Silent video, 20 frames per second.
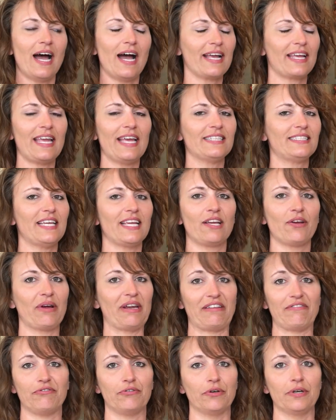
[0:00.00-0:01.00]
I can't take
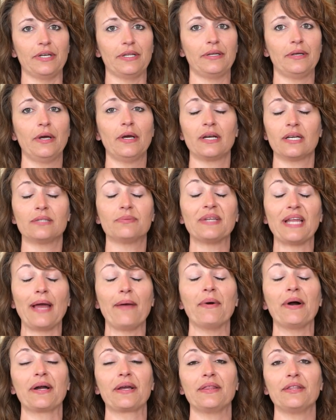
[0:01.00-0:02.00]
credit for it because when
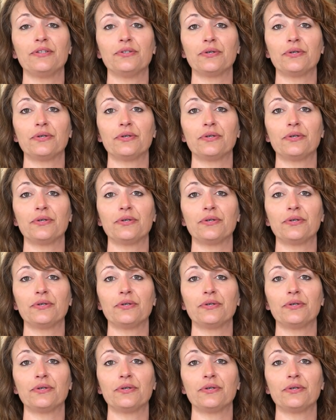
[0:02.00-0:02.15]
I walk in